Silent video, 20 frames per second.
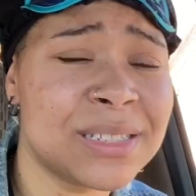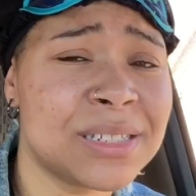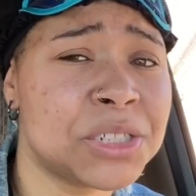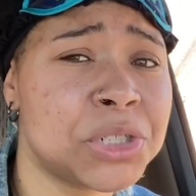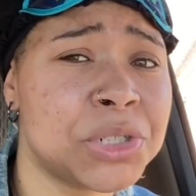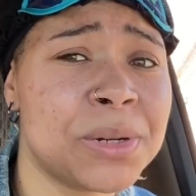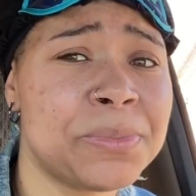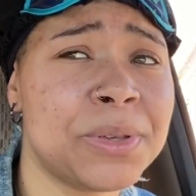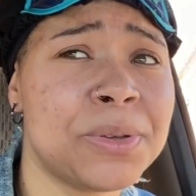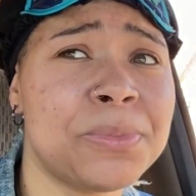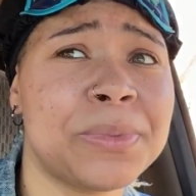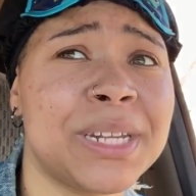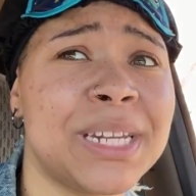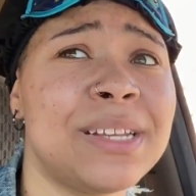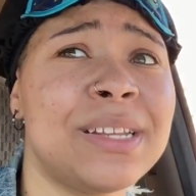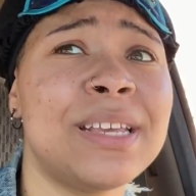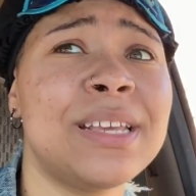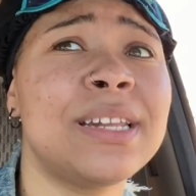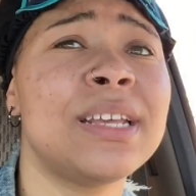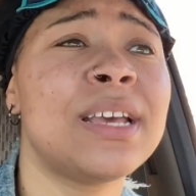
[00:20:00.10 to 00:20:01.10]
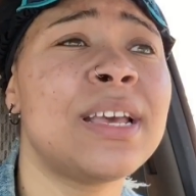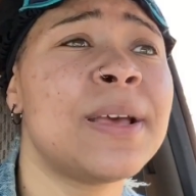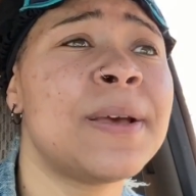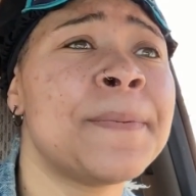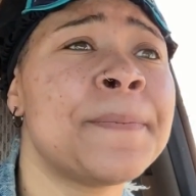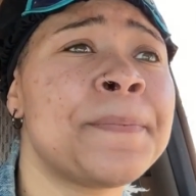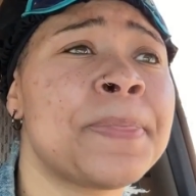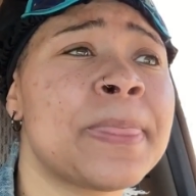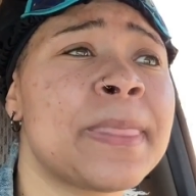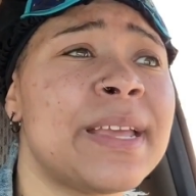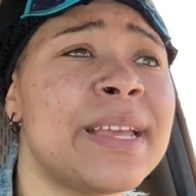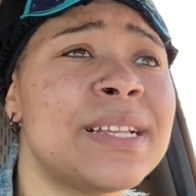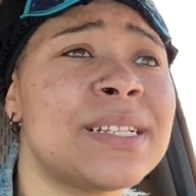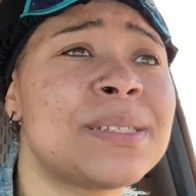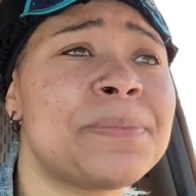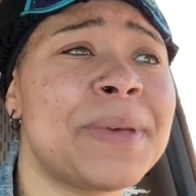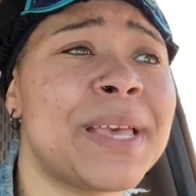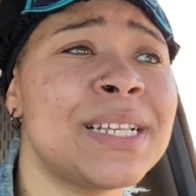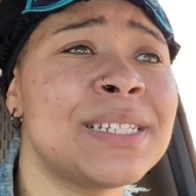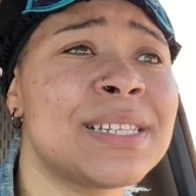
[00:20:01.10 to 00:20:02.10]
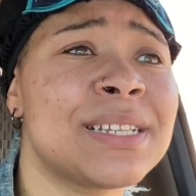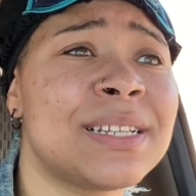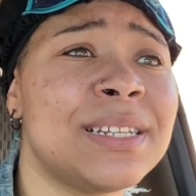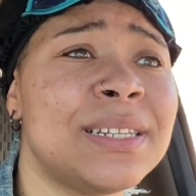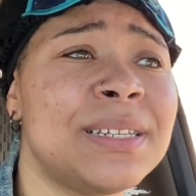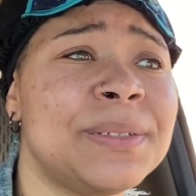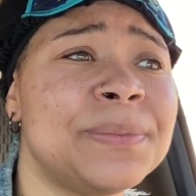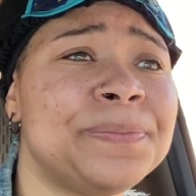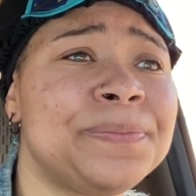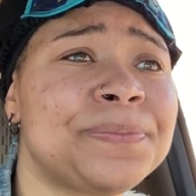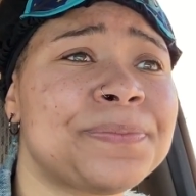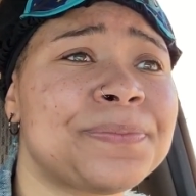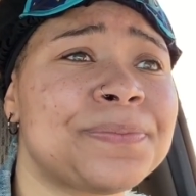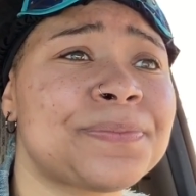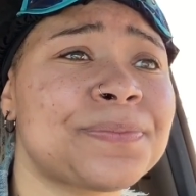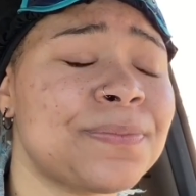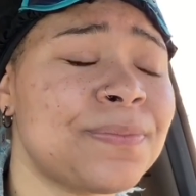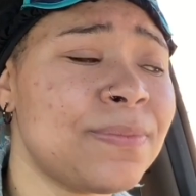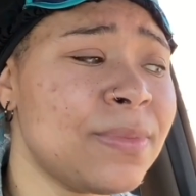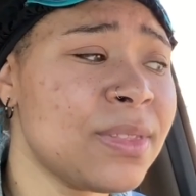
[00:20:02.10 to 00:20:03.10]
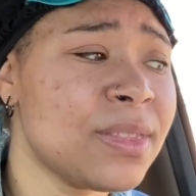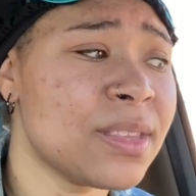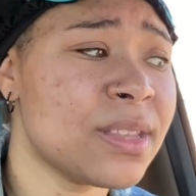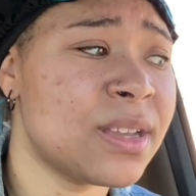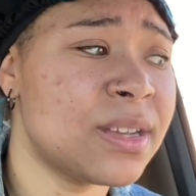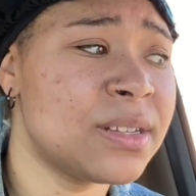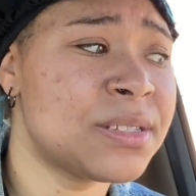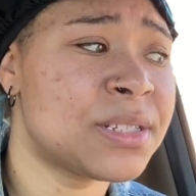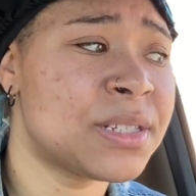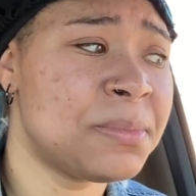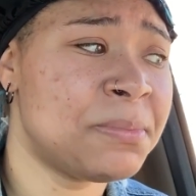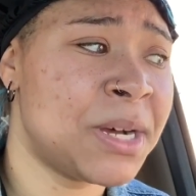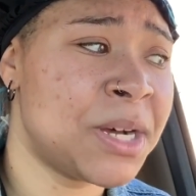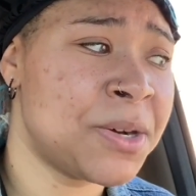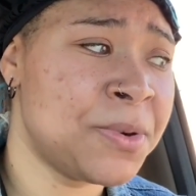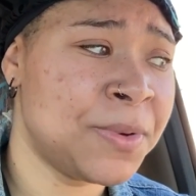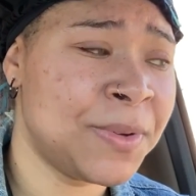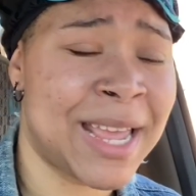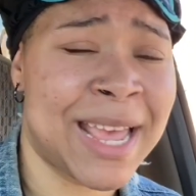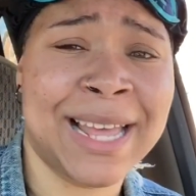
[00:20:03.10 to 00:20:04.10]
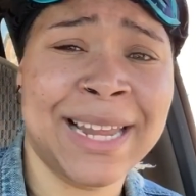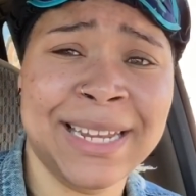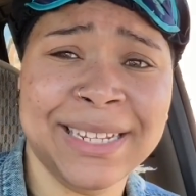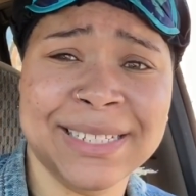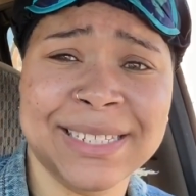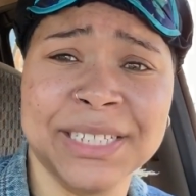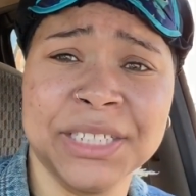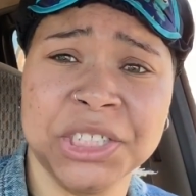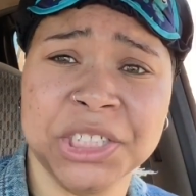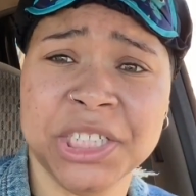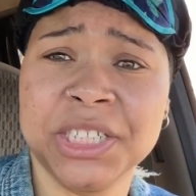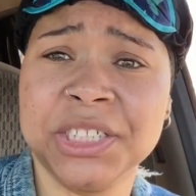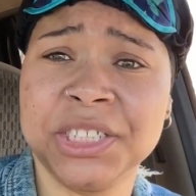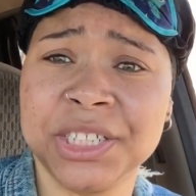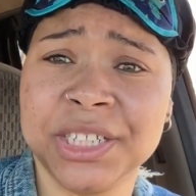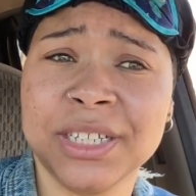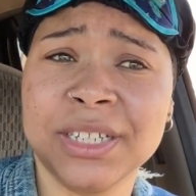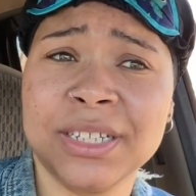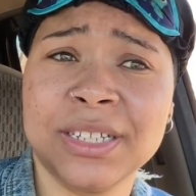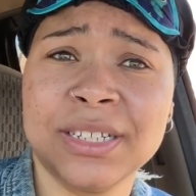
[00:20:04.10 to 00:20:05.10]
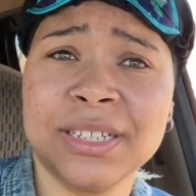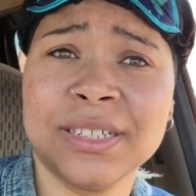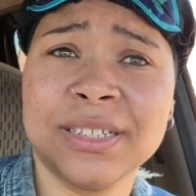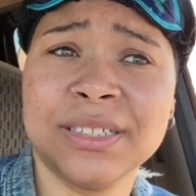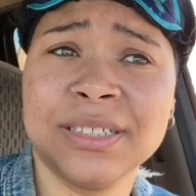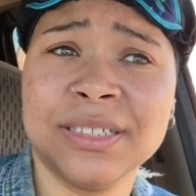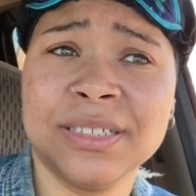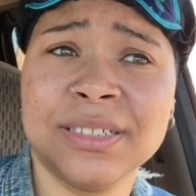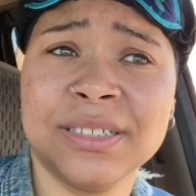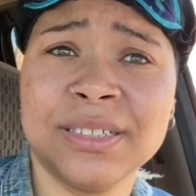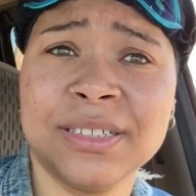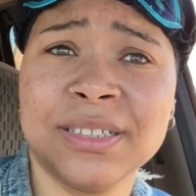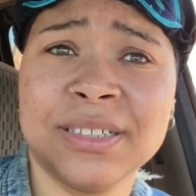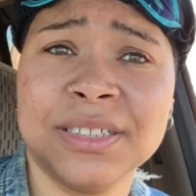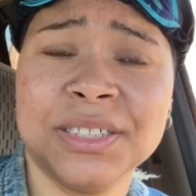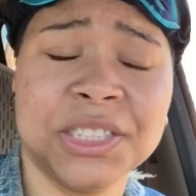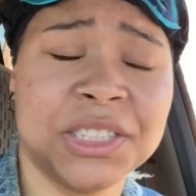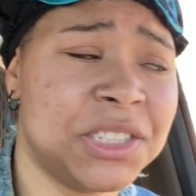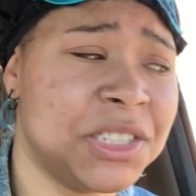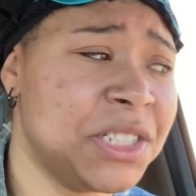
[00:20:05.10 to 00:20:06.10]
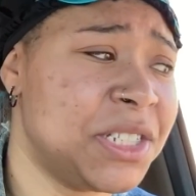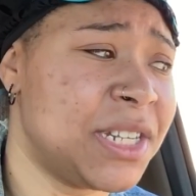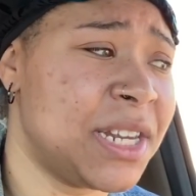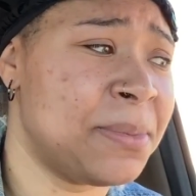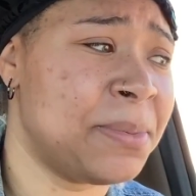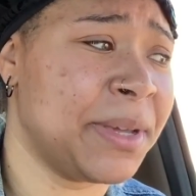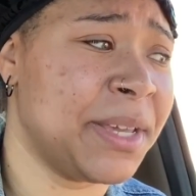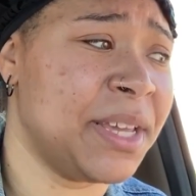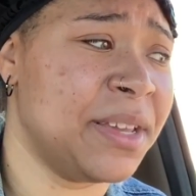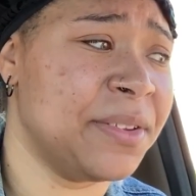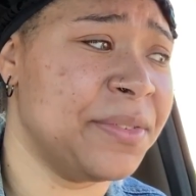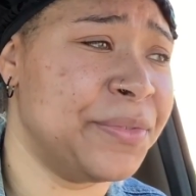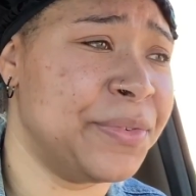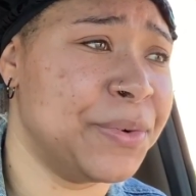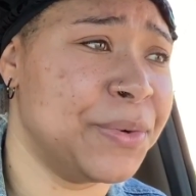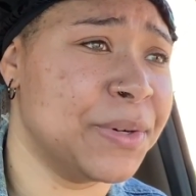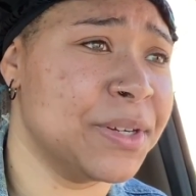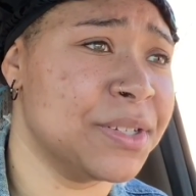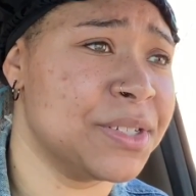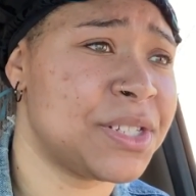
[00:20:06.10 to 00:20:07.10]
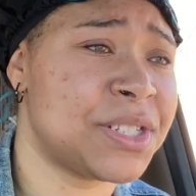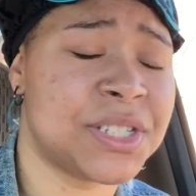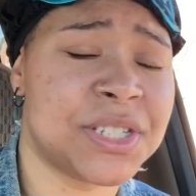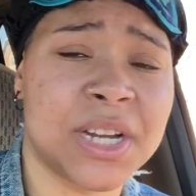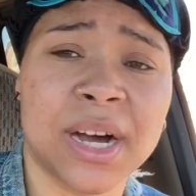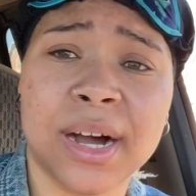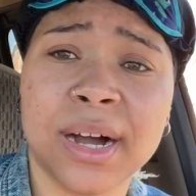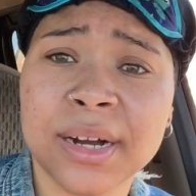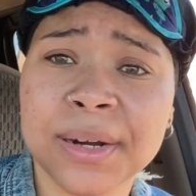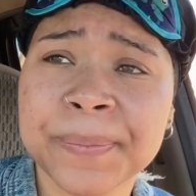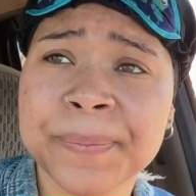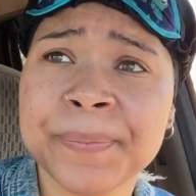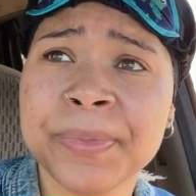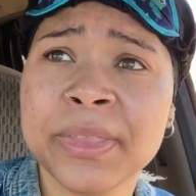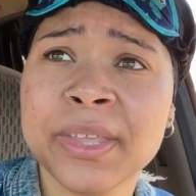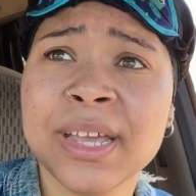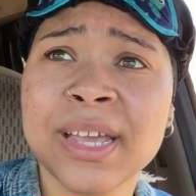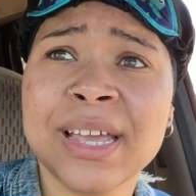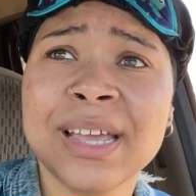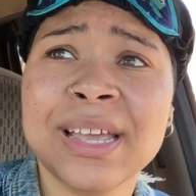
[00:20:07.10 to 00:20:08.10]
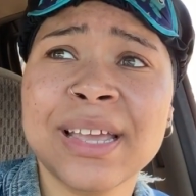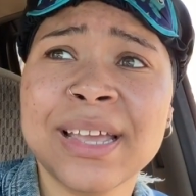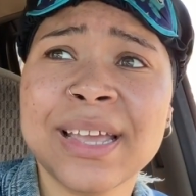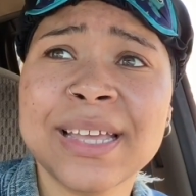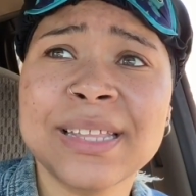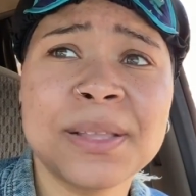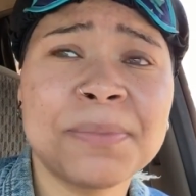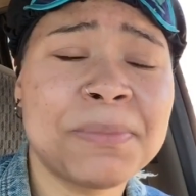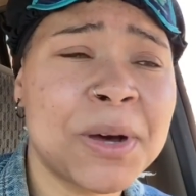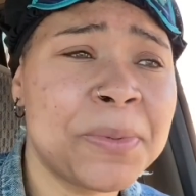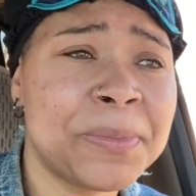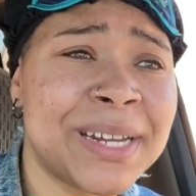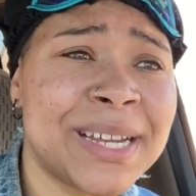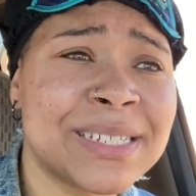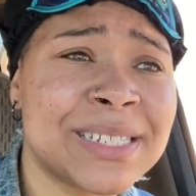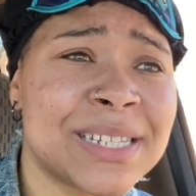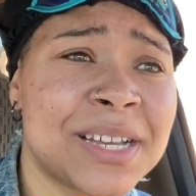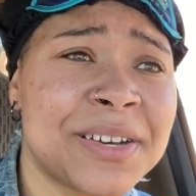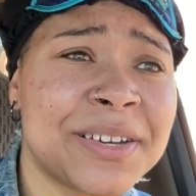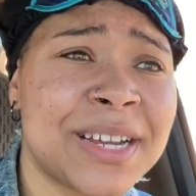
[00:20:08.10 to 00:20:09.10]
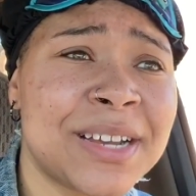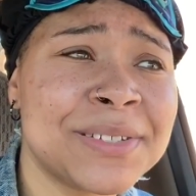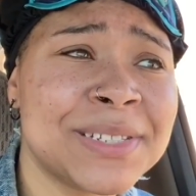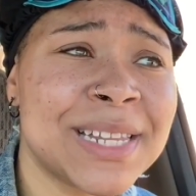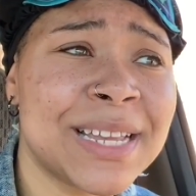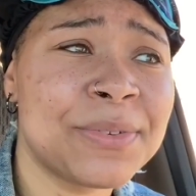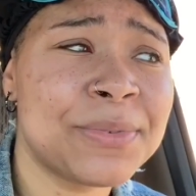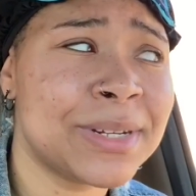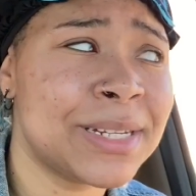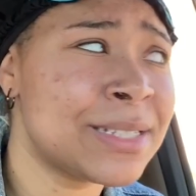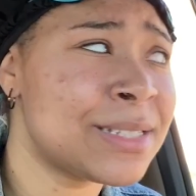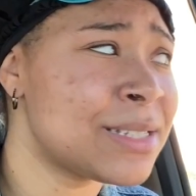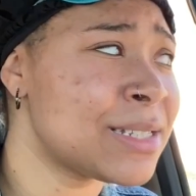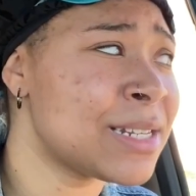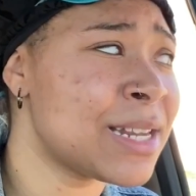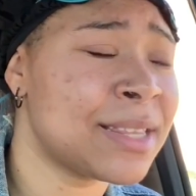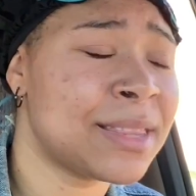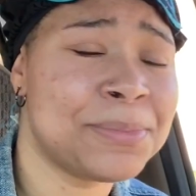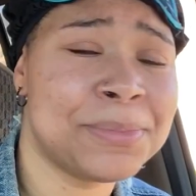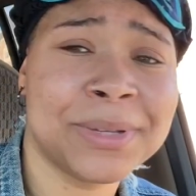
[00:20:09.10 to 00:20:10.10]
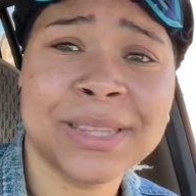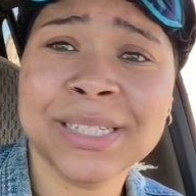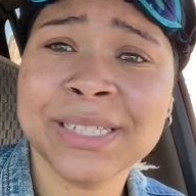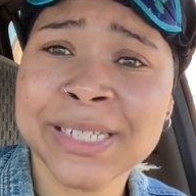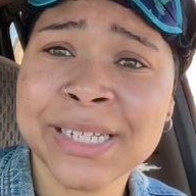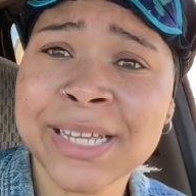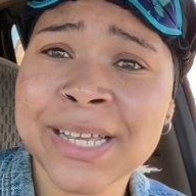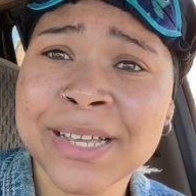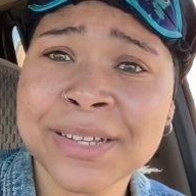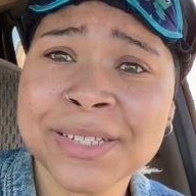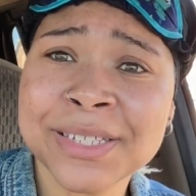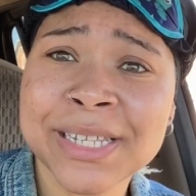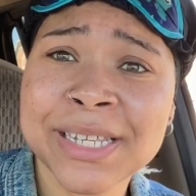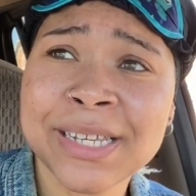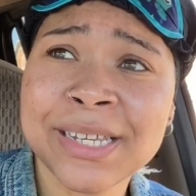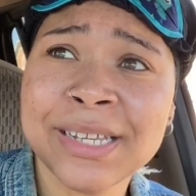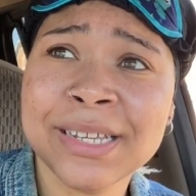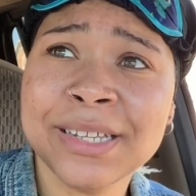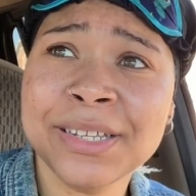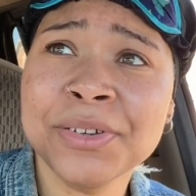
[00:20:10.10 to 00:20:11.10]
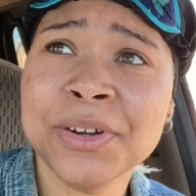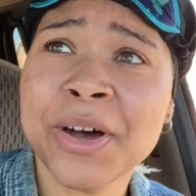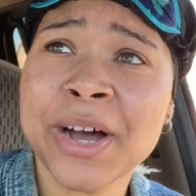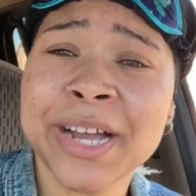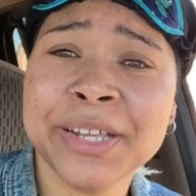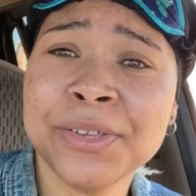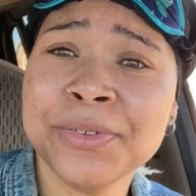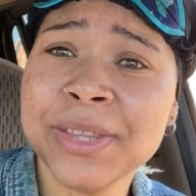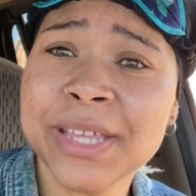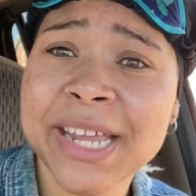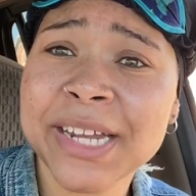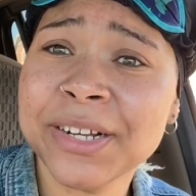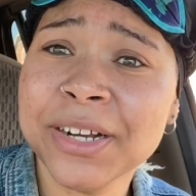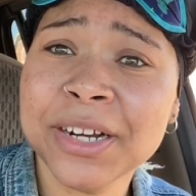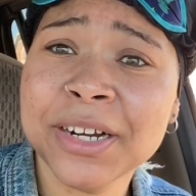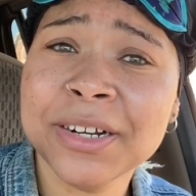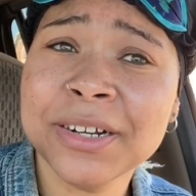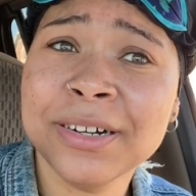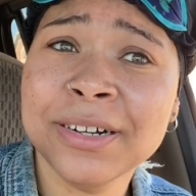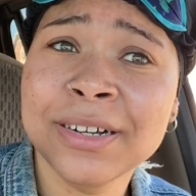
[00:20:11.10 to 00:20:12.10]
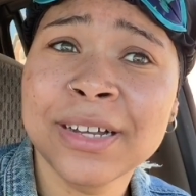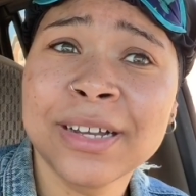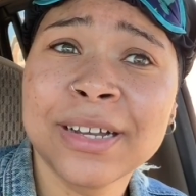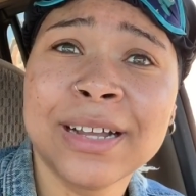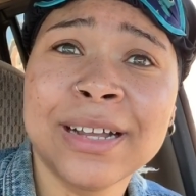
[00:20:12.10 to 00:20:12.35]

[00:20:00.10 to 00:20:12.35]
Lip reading: it's a tribute. But it's basically Simone, Alex, and Gigi. Gigi stepping in for Star. And the moment I saw it, I was like, well, this is nothing but the TLC, you know, Are You That Girl